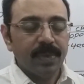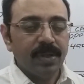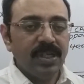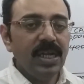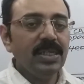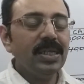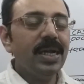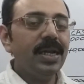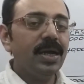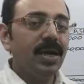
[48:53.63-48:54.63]
Since
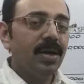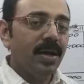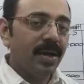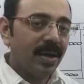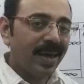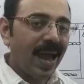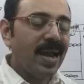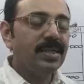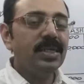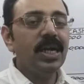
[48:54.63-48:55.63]
that
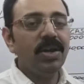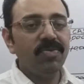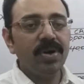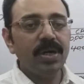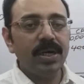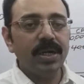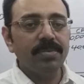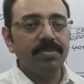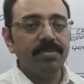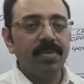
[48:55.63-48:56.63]
cancelled
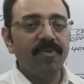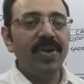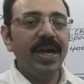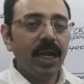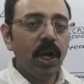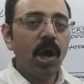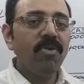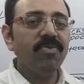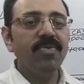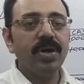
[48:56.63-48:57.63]
word, written
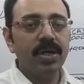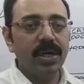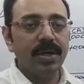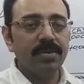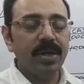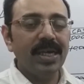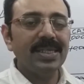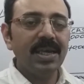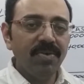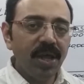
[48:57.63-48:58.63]
off word is
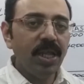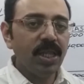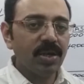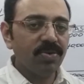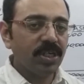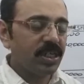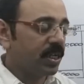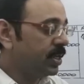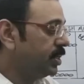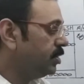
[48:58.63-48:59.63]
given in the
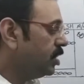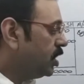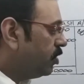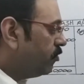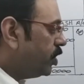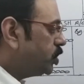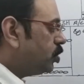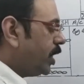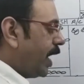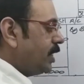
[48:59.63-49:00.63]
question, we
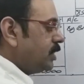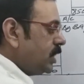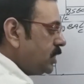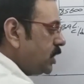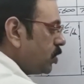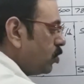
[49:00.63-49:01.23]
should adjust the